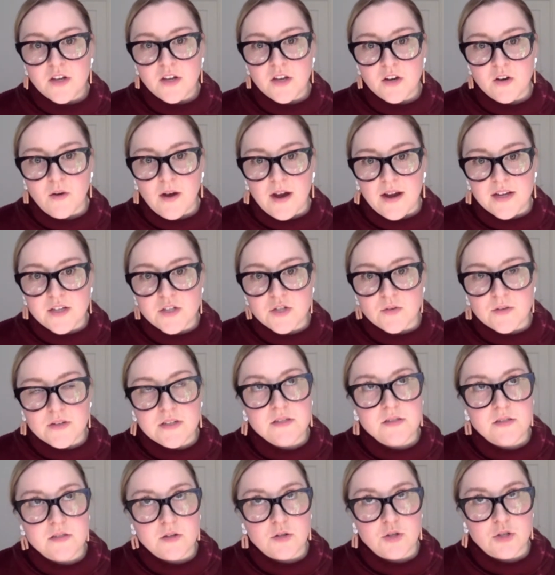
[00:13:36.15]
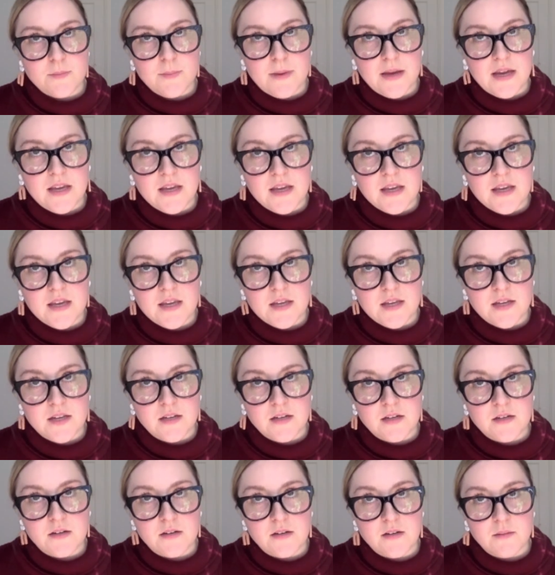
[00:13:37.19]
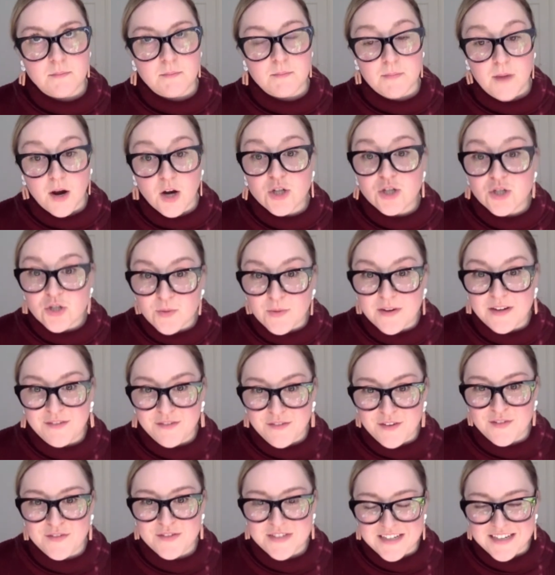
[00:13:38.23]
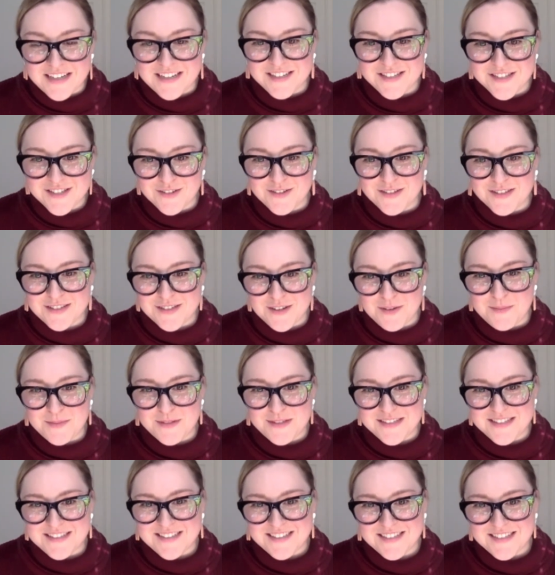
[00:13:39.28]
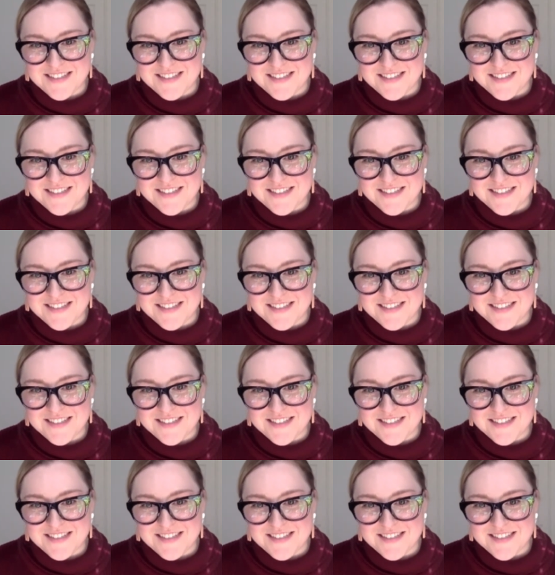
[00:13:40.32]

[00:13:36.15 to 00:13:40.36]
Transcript: I joined Scotiabank in March 2015, so it's almost,